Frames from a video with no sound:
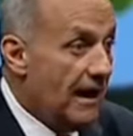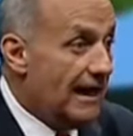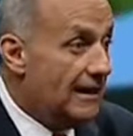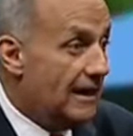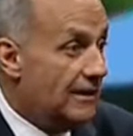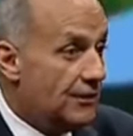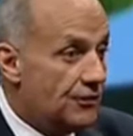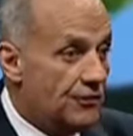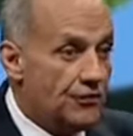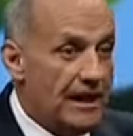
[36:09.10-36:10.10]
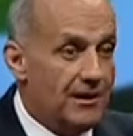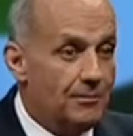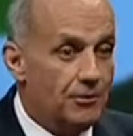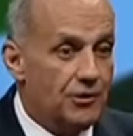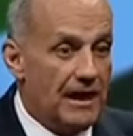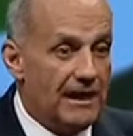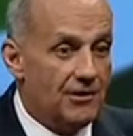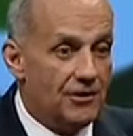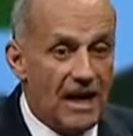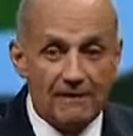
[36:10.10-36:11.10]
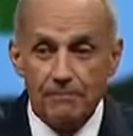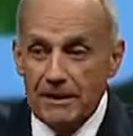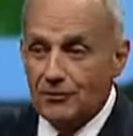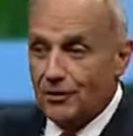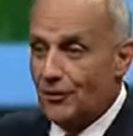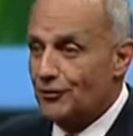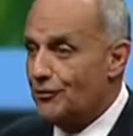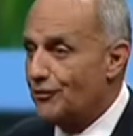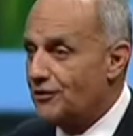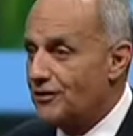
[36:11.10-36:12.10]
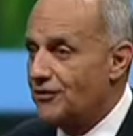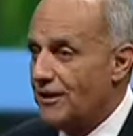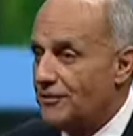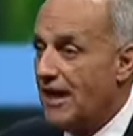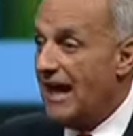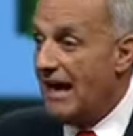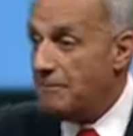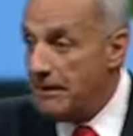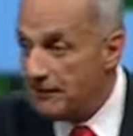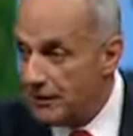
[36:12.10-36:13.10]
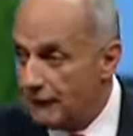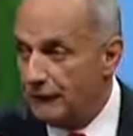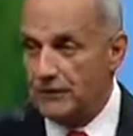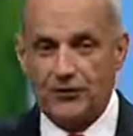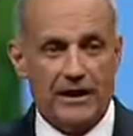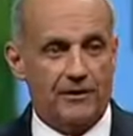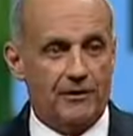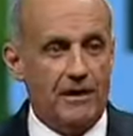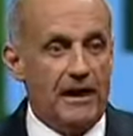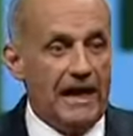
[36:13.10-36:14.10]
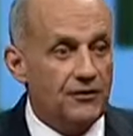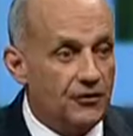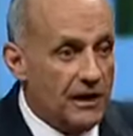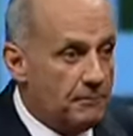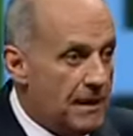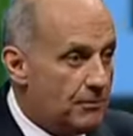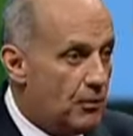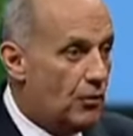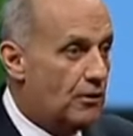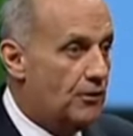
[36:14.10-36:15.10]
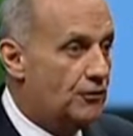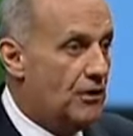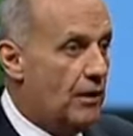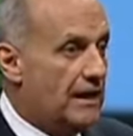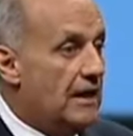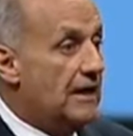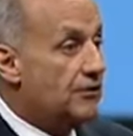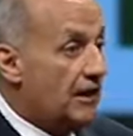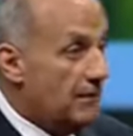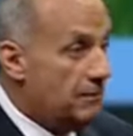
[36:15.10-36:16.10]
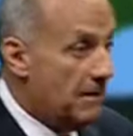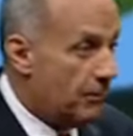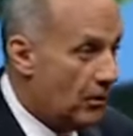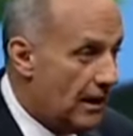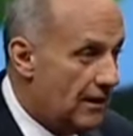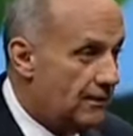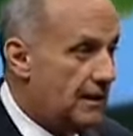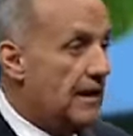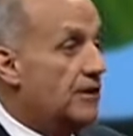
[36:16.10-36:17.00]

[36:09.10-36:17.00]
and then there's sustainable change. I've been to those nutrition centers. I've been to the Fit Center and seen people who are losing weight, seen people who are healthy,